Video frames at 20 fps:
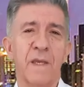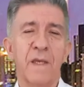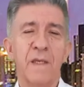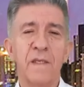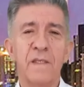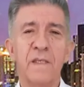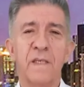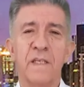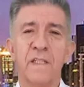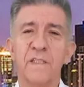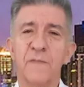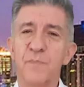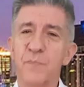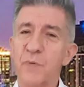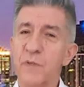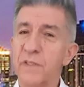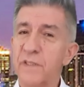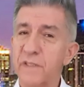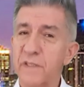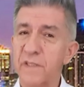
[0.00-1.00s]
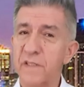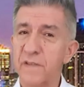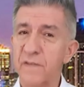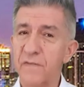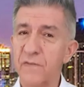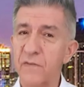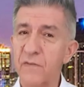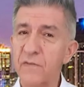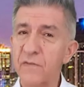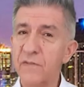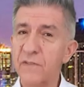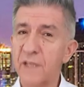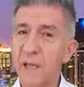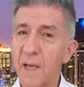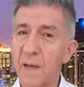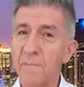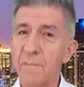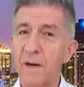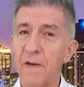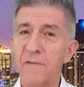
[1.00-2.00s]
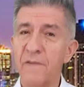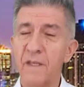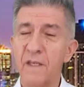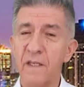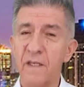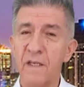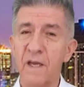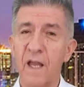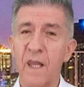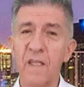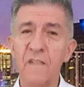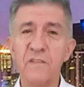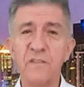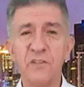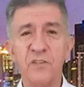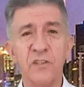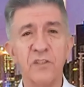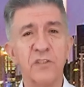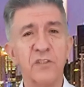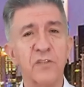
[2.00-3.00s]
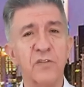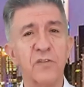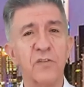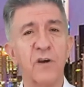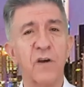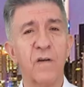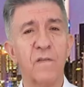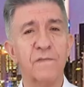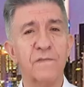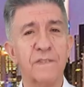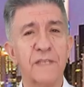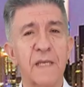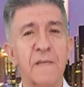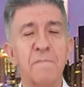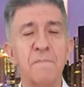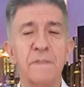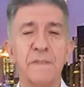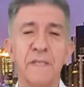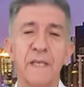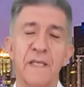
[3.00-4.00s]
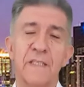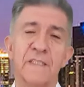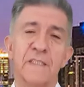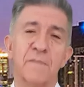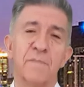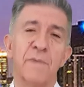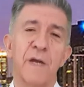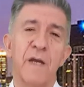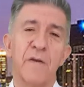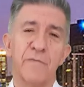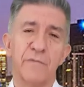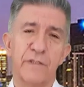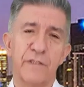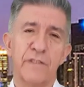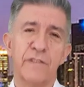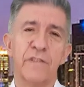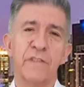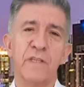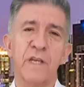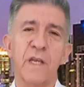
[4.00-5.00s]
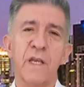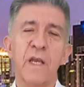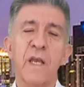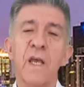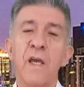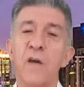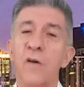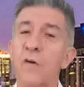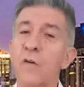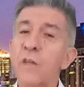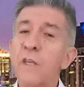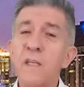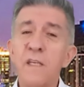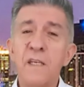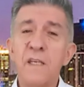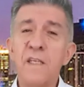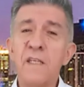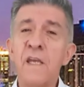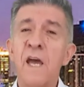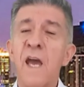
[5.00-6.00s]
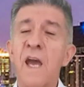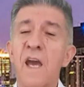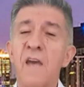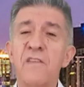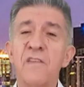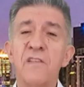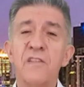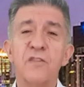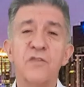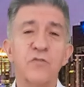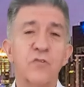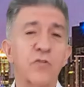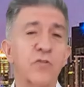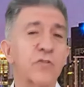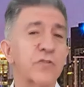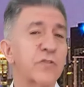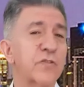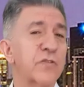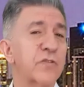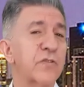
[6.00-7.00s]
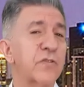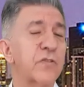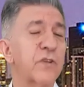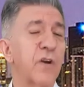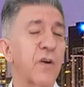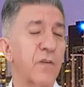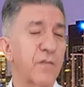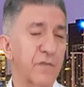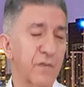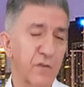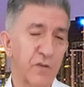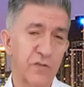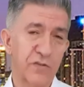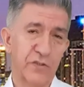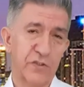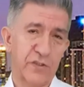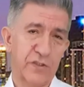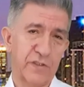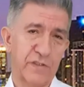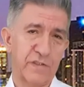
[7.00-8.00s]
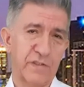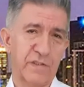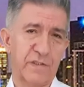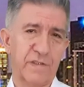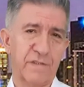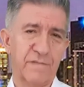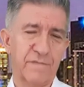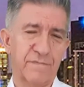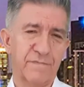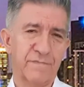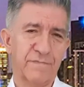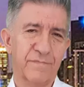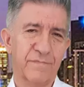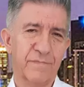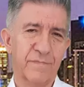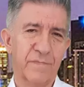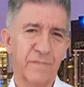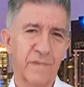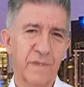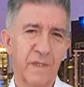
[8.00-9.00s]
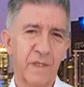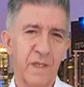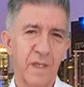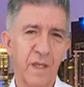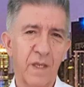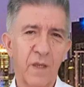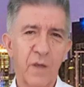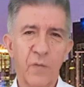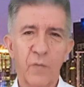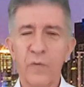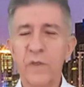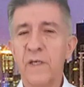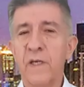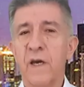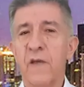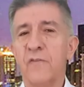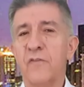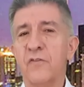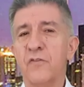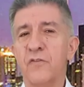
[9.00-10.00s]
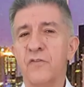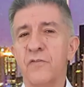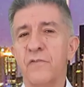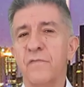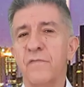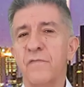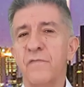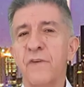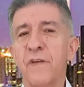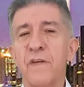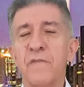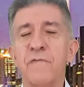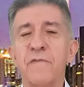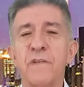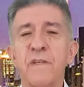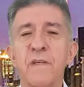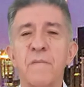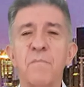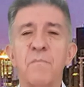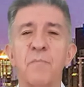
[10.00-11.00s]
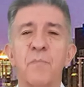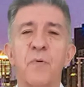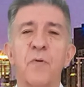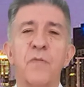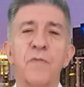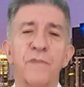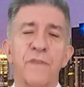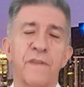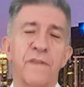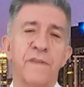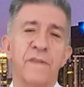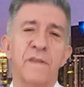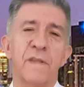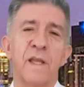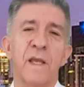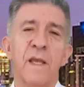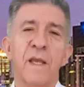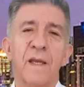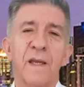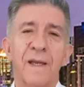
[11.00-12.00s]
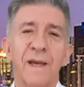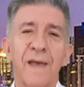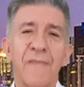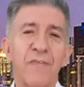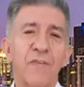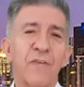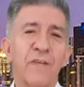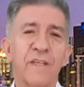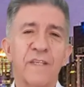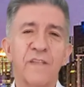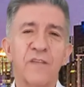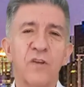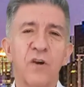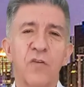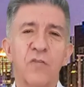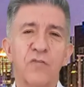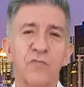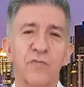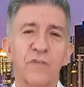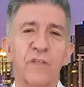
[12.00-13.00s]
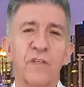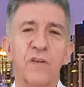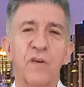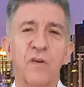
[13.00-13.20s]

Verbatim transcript: he expressed his views about the legalization of same-sex marriage, calling it a distortion of conscience. We gather very important Catholic doctrine